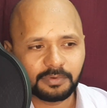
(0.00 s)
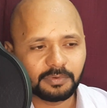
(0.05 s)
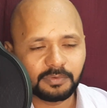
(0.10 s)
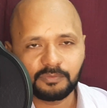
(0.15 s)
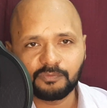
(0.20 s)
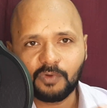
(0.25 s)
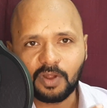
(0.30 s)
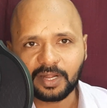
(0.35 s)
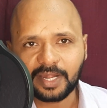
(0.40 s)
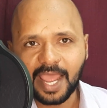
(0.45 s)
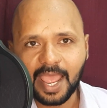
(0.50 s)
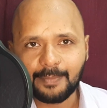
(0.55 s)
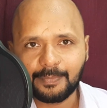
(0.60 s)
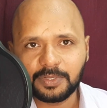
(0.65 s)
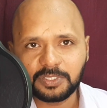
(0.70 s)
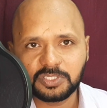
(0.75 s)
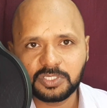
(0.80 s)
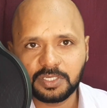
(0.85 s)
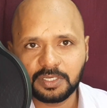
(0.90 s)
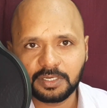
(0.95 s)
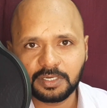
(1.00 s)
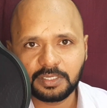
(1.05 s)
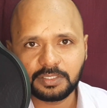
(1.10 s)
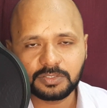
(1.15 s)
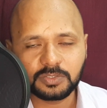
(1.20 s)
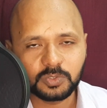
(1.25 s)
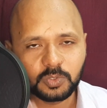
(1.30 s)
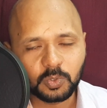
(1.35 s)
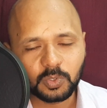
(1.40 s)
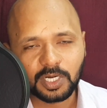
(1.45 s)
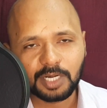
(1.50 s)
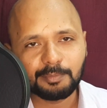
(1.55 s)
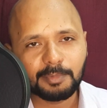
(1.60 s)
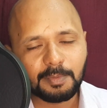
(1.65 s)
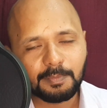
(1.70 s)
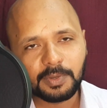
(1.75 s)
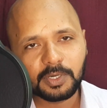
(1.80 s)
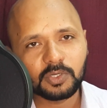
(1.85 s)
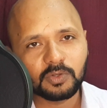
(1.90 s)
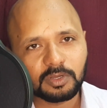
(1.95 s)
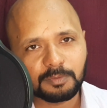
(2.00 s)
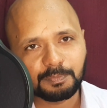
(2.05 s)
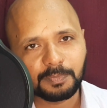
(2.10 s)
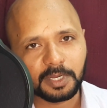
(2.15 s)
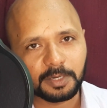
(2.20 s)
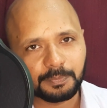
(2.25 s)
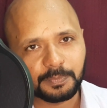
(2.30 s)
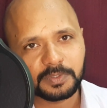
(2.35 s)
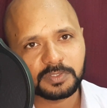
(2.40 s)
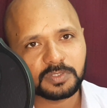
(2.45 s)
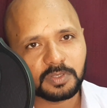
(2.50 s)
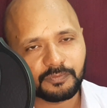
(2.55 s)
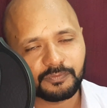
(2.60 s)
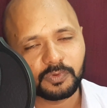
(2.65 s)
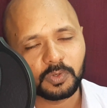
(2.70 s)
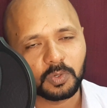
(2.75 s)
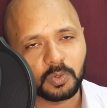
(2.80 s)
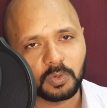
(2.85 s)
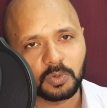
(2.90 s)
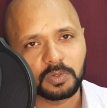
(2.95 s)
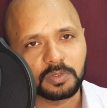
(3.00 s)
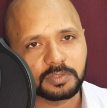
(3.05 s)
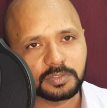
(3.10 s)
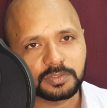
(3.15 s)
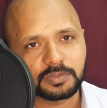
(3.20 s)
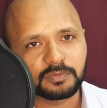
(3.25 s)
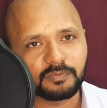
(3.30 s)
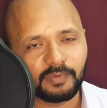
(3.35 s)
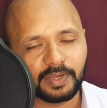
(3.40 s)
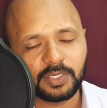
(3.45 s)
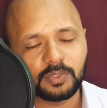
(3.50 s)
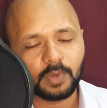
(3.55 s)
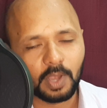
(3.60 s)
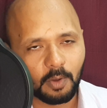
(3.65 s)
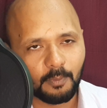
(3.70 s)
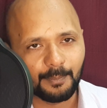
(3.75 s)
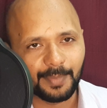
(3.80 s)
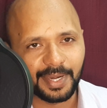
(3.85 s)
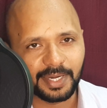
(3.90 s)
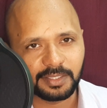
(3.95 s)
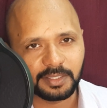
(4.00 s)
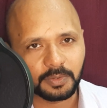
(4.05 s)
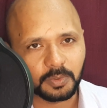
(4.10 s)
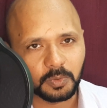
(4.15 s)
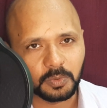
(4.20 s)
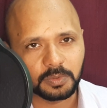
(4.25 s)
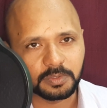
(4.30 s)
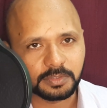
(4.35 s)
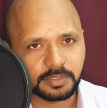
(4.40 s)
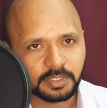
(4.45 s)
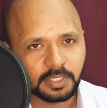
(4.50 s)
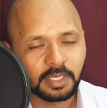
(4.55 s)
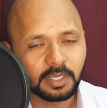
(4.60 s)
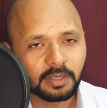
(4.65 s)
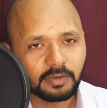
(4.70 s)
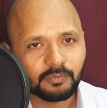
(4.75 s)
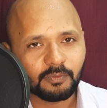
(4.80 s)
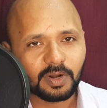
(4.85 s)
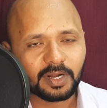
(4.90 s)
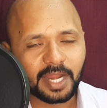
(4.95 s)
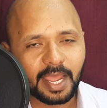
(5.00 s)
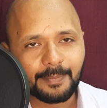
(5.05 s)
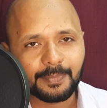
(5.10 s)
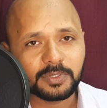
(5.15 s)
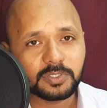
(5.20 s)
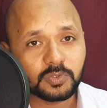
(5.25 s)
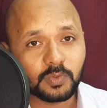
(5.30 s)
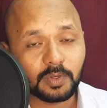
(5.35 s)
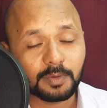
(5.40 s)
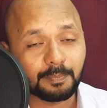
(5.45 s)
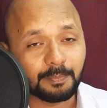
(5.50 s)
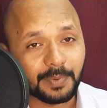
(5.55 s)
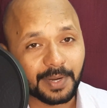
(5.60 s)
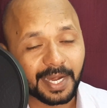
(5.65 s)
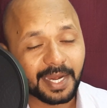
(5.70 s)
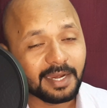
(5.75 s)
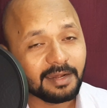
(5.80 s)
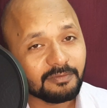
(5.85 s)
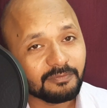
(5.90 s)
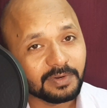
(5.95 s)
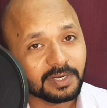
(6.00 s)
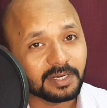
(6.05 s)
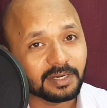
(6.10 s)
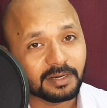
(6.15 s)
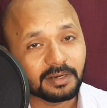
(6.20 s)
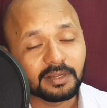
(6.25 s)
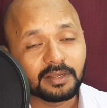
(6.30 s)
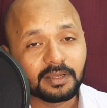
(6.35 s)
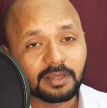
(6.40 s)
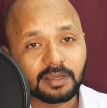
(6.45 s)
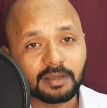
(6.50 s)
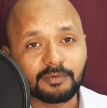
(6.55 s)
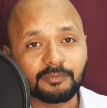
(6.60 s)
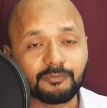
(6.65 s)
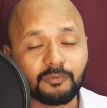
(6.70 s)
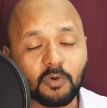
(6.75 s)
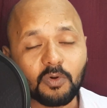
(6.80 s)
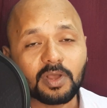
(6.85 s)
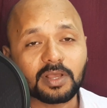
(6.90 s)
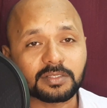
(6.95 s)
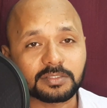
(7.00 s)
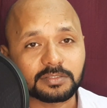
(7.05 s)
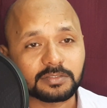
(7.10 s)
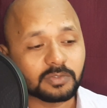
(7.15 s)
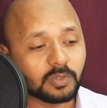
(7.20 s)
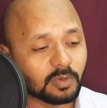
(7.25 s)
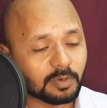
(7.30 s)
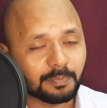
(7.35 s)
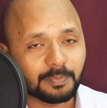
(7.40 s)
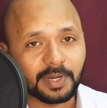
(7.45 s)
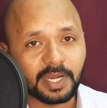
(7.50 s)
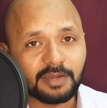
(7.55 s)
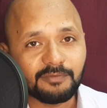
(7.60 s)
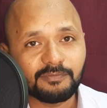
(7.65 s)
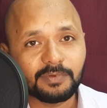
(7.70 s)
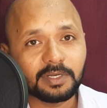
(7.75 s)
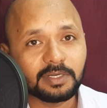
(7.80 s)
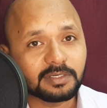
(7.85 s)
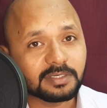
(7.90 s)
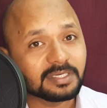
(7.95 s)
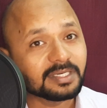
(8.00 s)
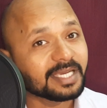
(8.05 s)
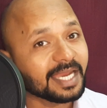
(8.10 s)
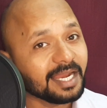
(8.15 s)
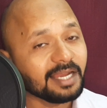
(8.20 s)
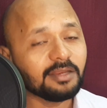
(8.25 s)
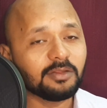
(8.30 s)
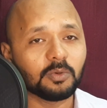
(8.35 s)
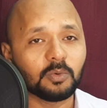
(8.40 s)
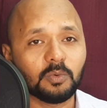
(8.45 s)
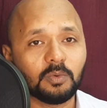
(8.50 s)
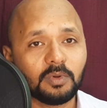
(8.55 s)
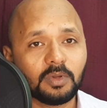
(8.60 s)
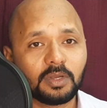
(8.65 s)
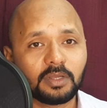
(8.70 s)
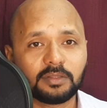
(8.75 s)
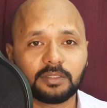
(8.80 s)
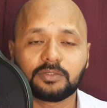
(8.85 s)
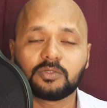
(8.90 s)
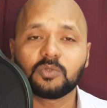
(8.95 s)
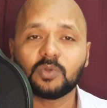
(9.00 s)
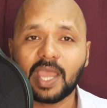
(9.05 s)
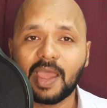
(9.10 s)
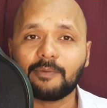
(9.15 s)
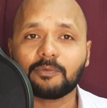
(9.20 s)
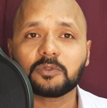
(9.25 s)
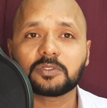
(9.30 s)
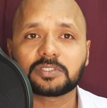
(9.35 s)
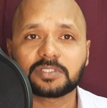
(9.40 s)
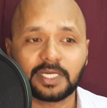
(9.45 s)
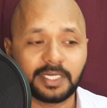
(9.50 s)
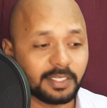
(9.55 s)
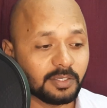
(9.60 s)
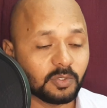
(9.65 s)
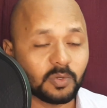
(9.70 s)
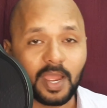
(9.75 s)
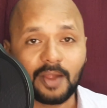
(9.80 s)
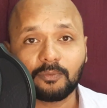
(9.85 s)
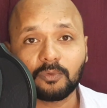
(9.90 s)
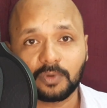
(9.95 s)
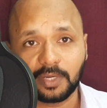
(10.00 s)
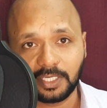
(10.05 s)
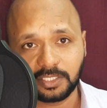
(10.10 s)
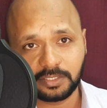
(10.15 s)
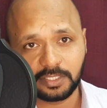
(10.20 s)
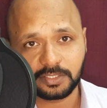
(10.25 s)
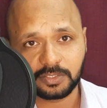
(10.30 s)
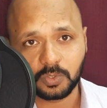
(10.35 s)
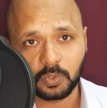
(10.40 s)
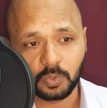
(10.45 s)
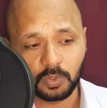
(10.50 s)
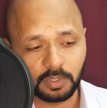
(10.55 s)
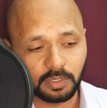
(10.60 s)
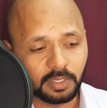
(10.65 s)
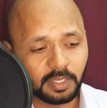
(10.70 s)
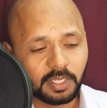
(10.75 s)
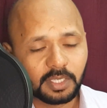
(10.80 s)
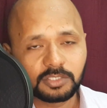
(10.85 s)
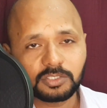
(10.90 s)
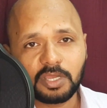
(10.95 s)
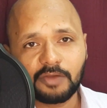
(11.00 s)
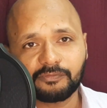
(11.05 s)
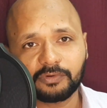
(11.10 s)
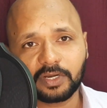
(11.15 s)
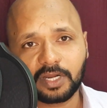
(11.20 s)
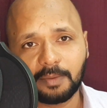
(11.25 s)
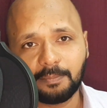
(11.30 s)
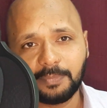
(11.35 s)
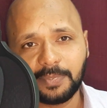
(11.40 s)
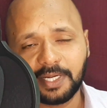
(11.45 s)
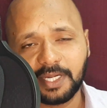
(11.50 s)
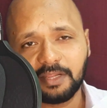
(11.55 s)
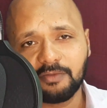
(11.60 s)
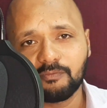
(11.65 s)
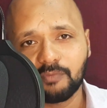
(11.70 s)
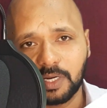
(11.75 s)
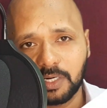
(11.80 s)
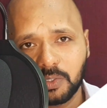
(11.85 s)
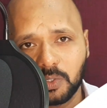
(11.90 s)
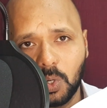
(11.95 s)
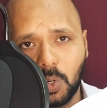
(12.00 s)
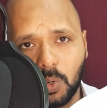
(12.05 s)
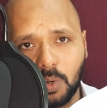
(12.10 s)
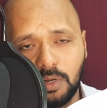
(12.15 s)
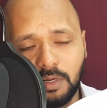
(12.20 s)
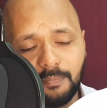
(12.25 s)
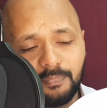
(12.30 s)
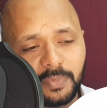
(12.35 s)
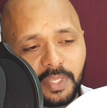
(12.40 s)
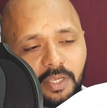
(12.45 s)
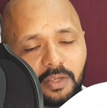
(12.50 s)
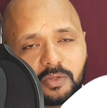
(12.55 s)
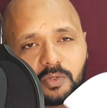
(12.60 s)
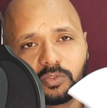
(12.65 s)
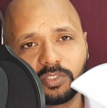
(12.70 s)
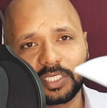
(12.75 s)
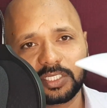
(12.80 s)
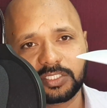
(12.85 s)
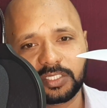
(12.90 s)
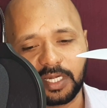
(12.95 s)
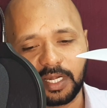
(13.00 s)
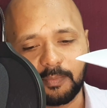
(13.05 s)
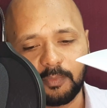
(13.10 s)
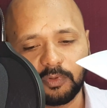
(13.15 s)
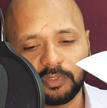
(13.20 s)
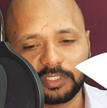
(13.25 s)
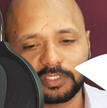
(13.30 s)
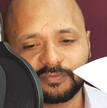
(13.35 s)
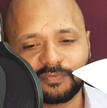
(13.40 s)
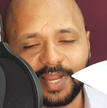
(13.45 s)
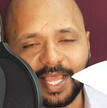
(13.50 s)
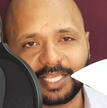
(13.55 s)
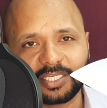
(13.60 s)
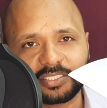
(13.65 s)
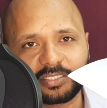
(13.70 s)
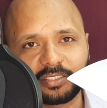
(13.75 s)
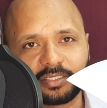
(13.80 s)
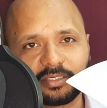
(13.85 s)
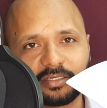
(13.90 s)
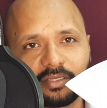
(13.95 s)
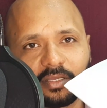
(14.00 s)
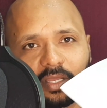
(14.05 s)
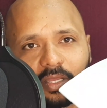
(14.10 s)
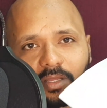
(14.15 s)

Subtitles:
What happens here is, you remember your purpose of your goals, why have made the goals. What happens, your brain will focus, your brain will tell you that you have to study, you have to reach this goal. So after completing one goal, you just remove this flashcard,